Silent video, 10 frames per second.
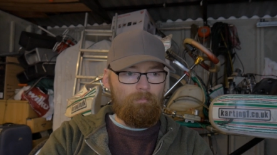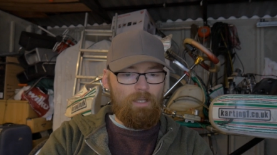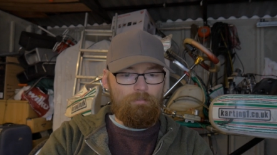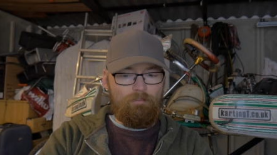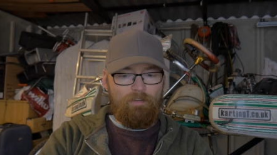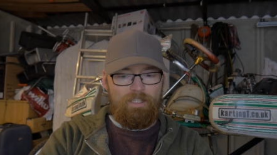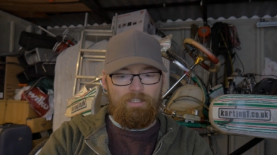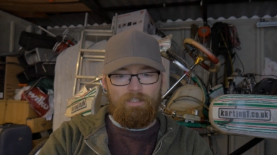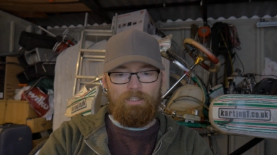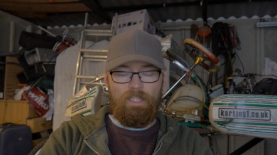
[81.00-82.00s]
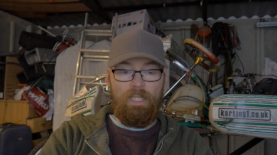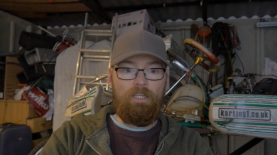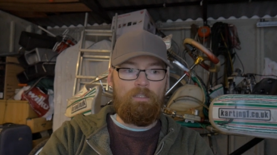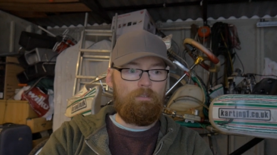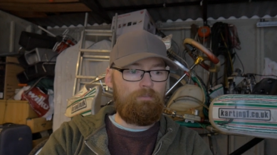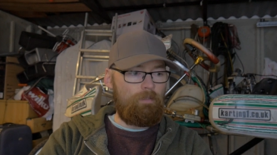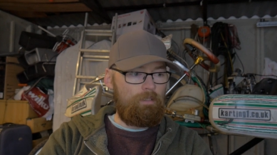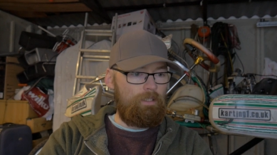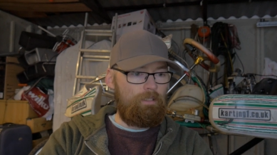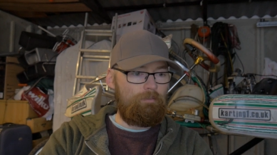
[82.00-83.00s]
have invested, and the EU,
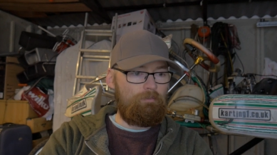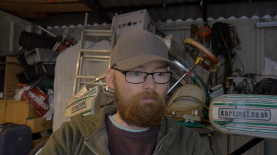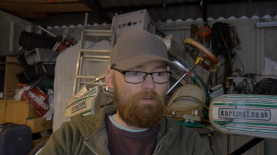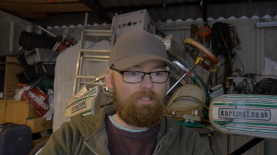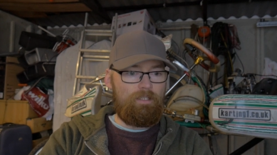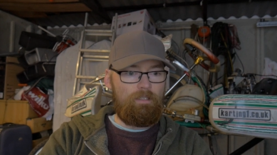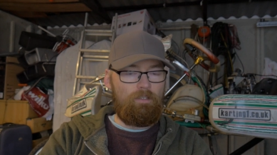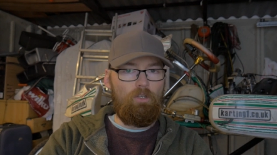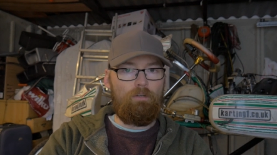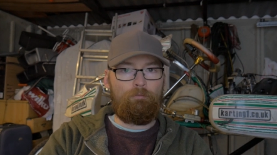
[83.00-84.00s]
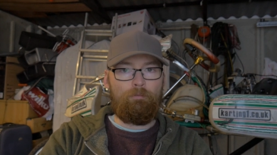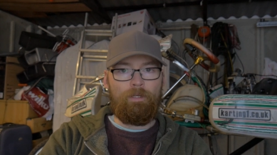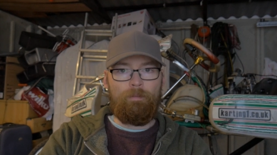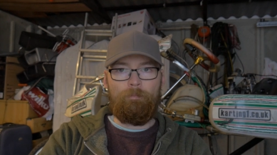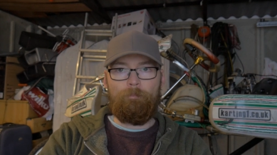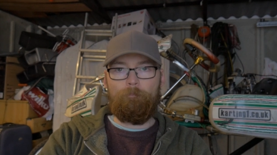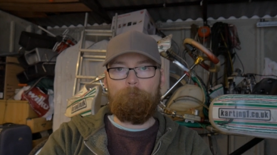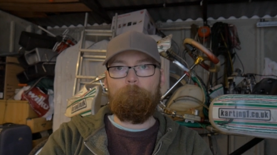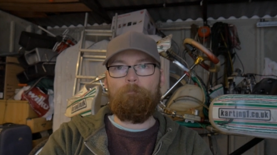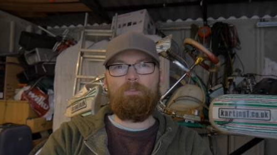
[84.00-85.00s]
funnily enough, invested in a lot of. Uh,
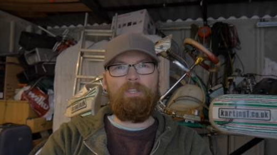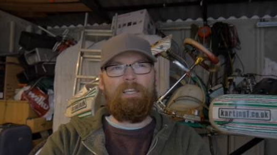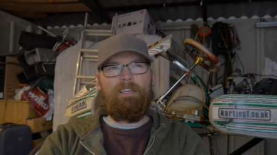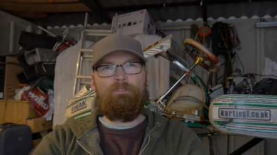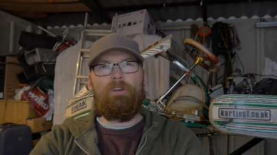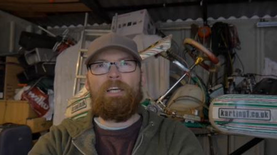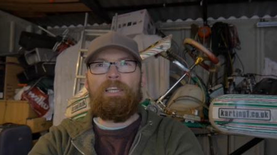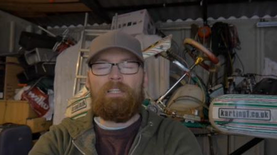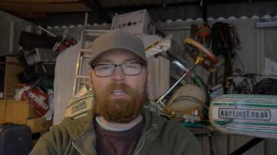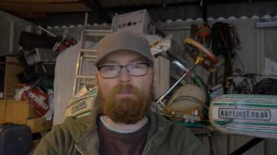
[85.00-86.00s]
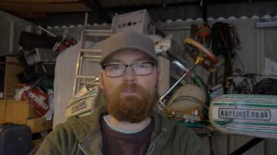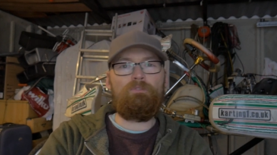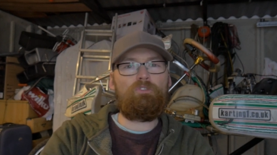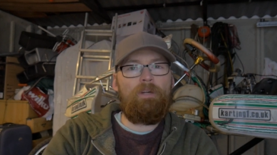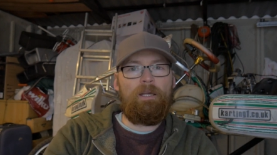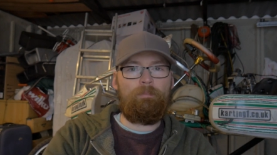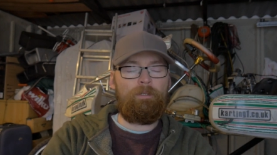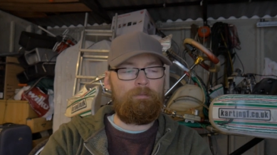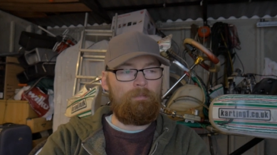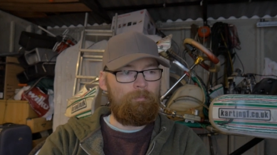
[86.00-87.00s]
was it FIA Girls on Track
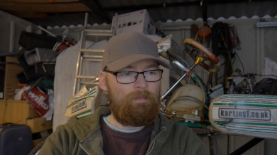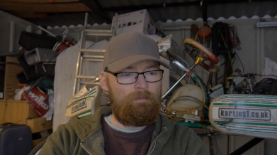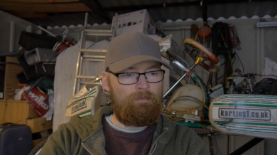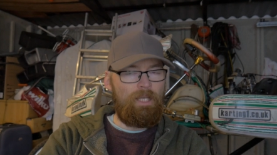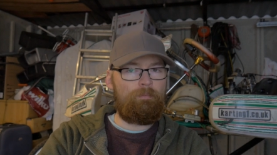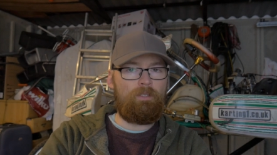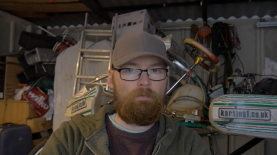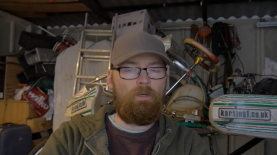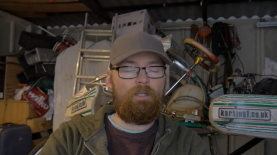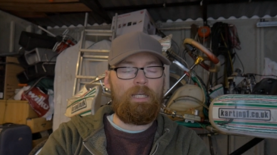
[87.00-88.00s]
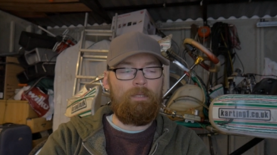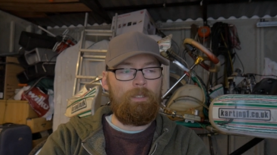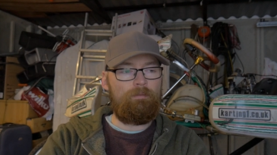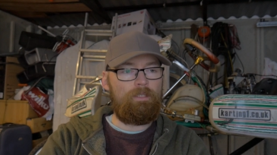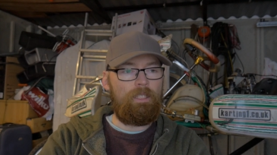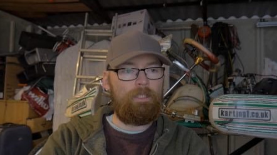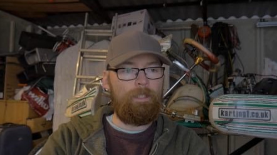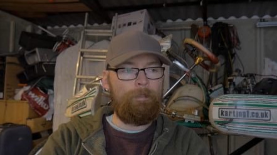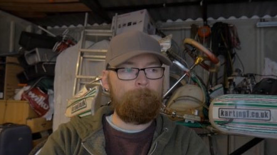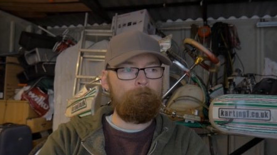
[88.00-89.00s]
program? And it was episode one came out today.
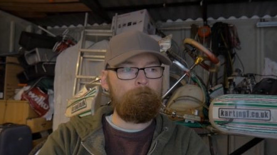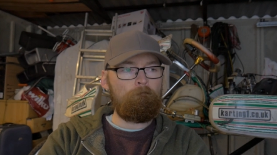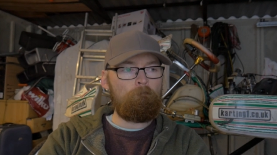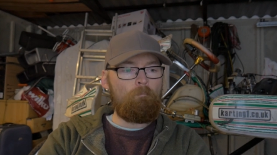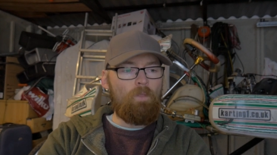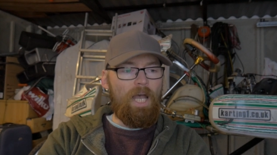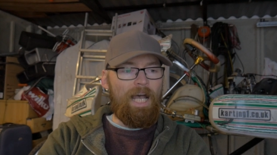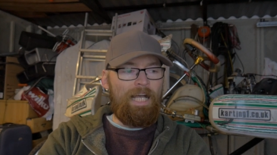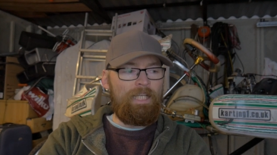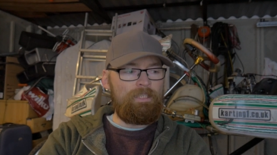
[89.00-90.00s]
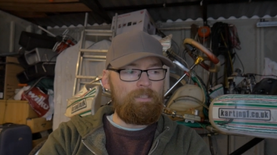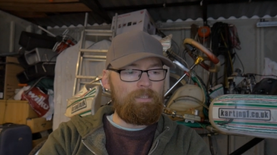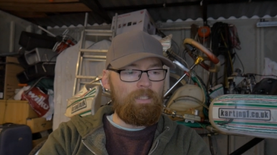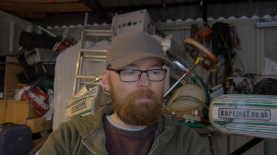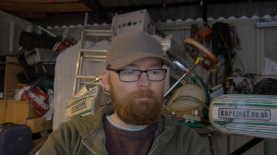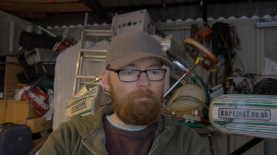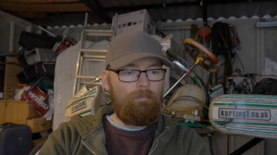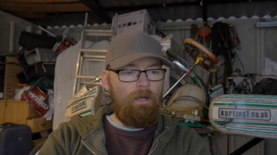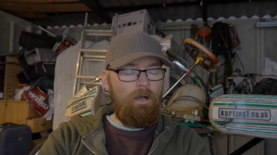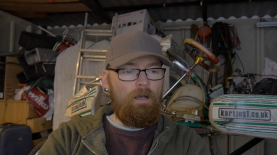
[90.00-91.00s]
And um,
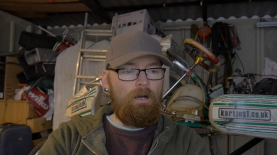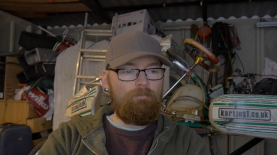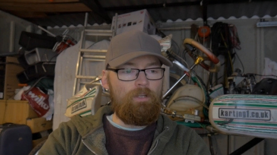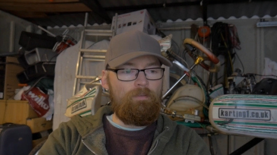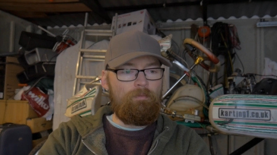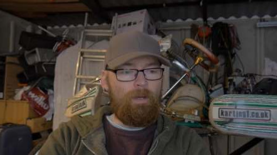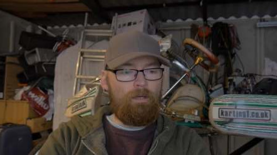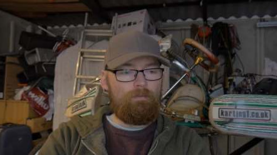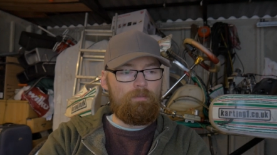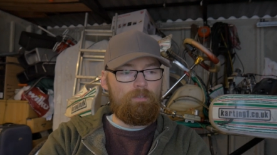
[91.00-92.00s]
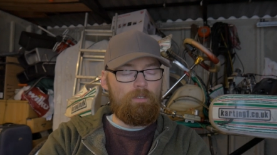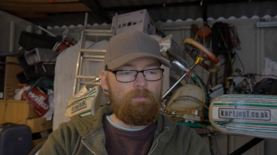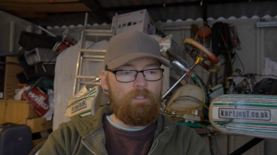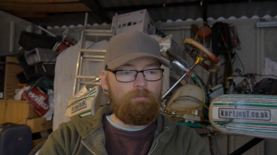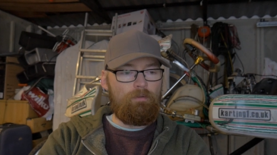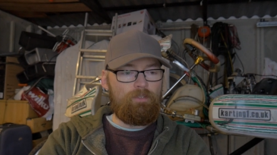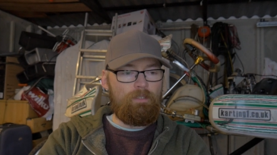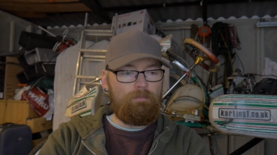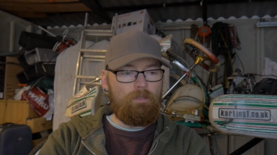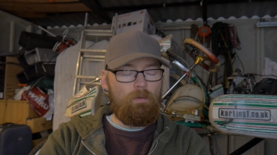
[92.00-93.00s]
I, have known about Susie for,
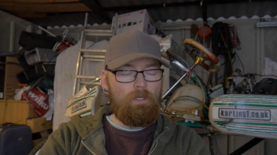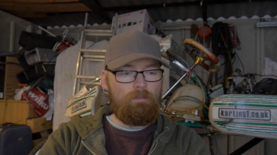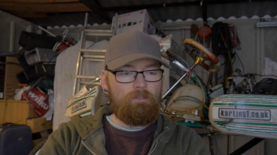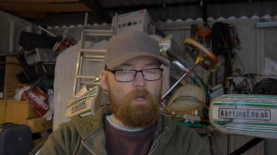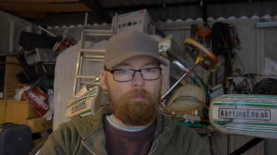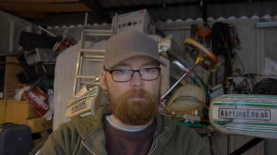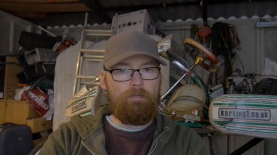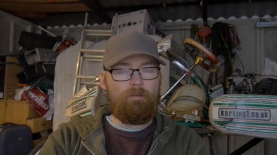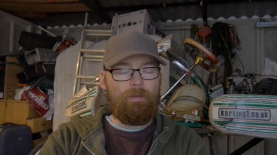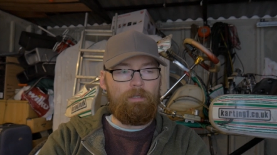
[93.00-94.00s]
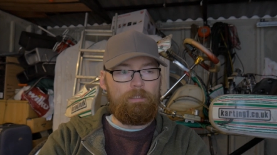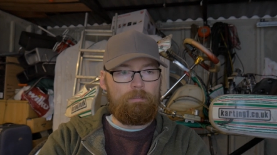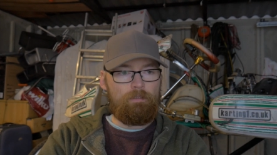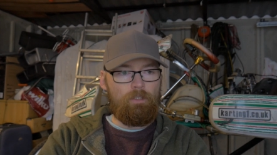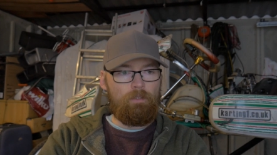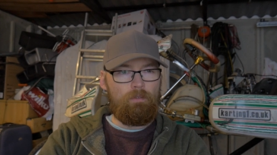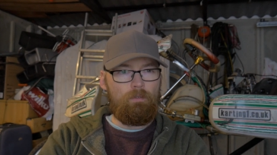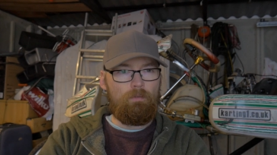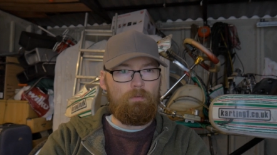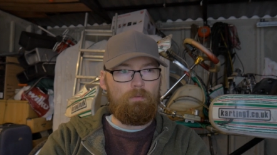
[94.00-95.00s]
obviously for quite a long time. I wrote about her
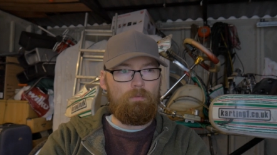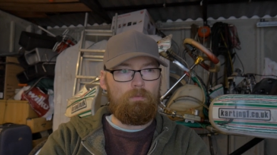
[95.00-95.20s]
two,